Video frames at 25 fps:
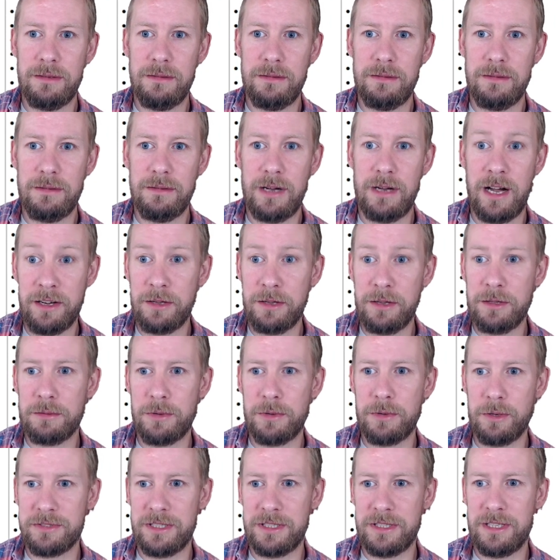I know the
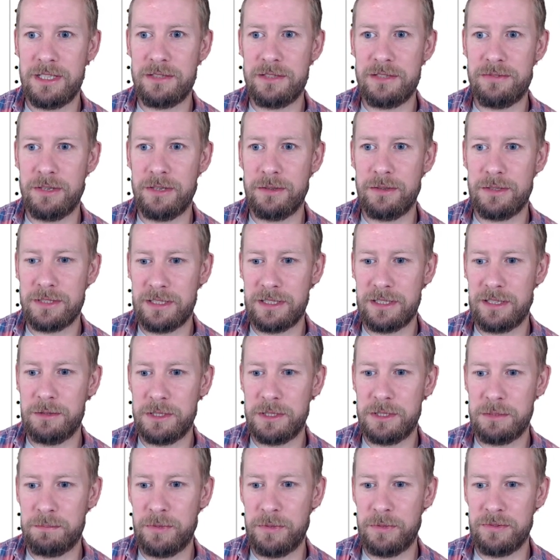roles I need to fill because I know
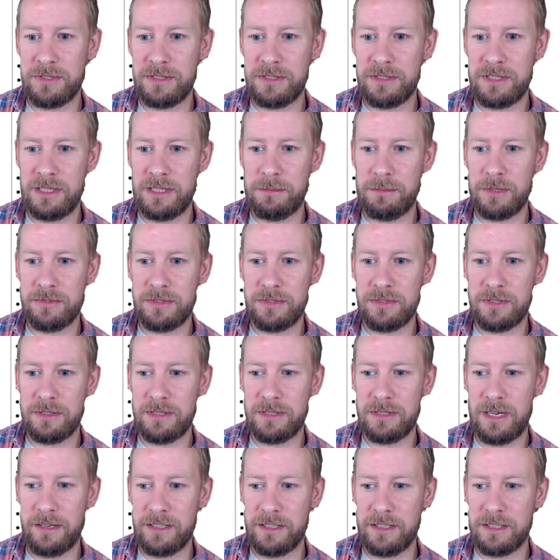which buffs and debuffs are the
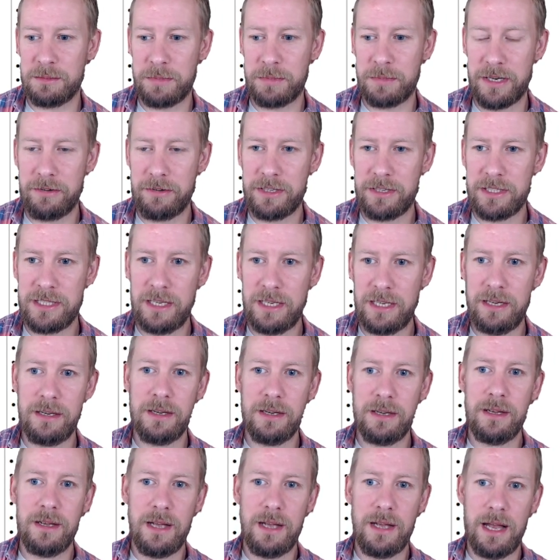highest priority,
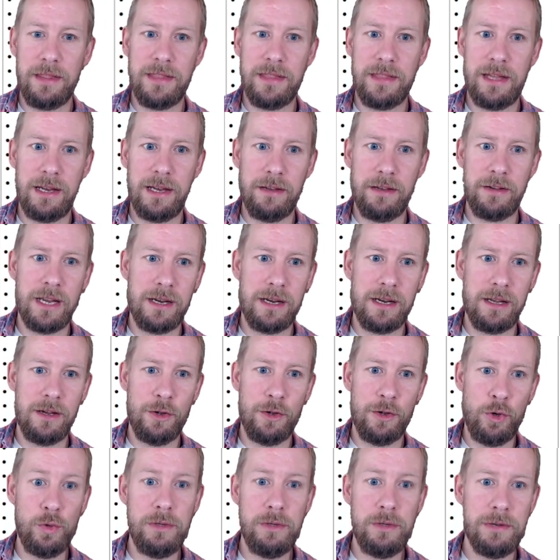and then looking at
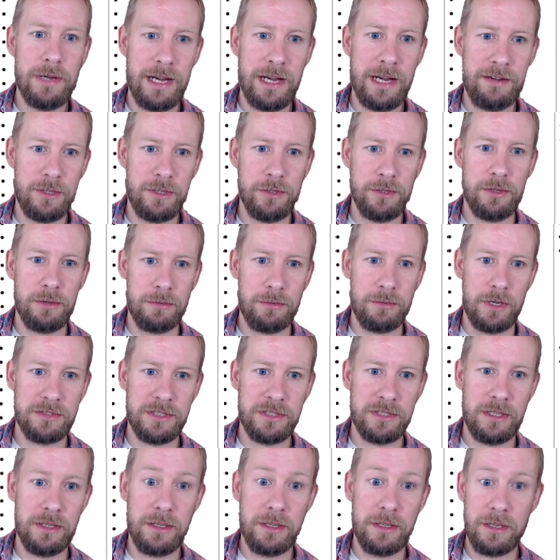who you have on your
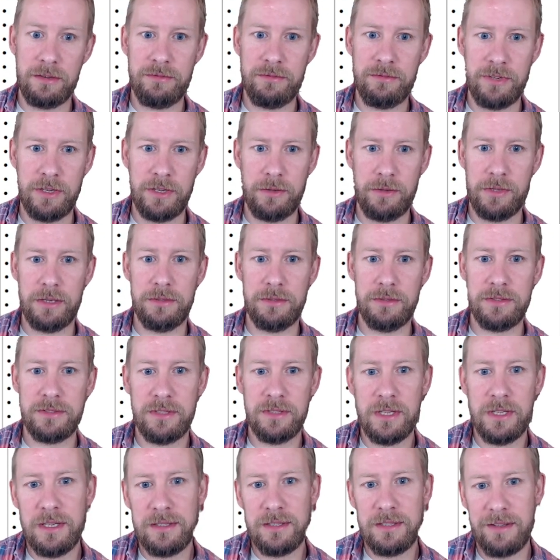roster that can fill those.
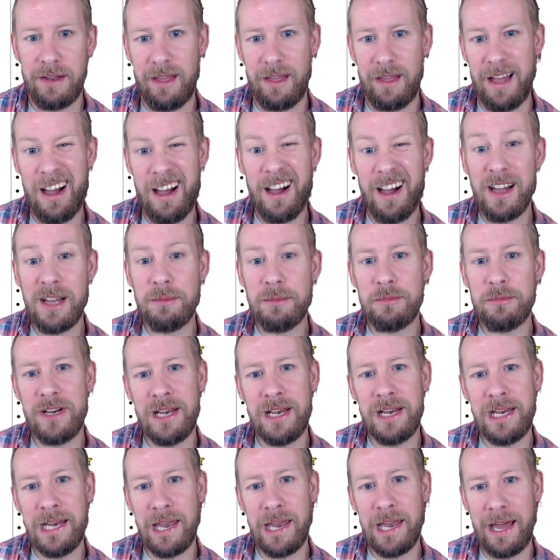So like, I'm
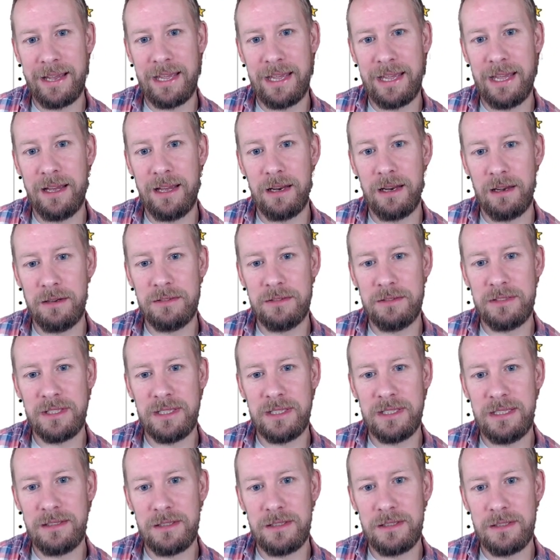really lacking loads of
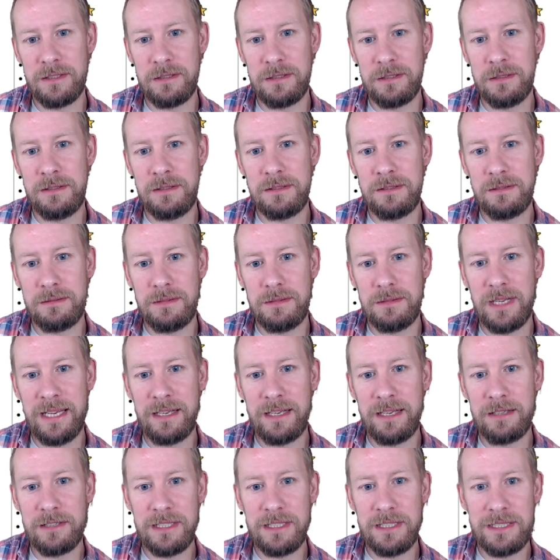these good
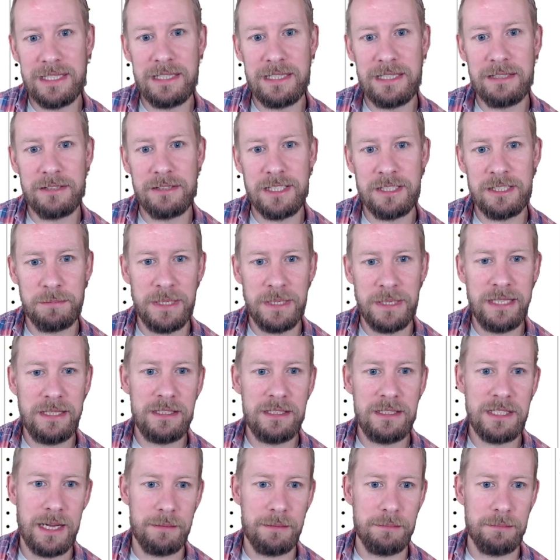increase, decrease speed
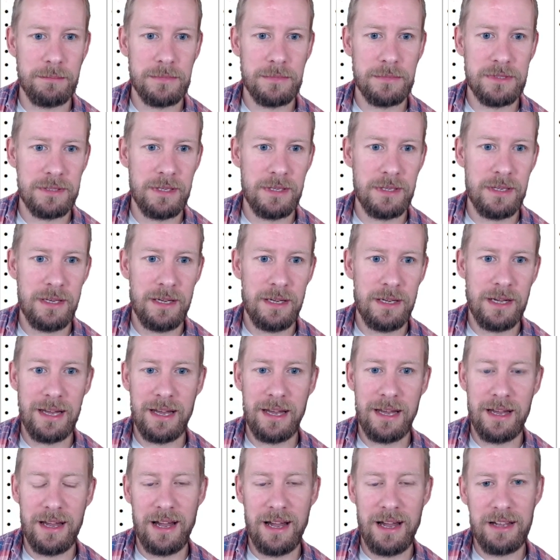champs.
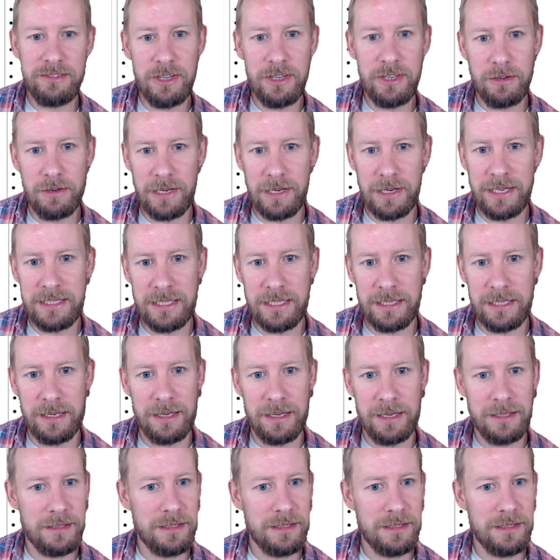I've got Lydia.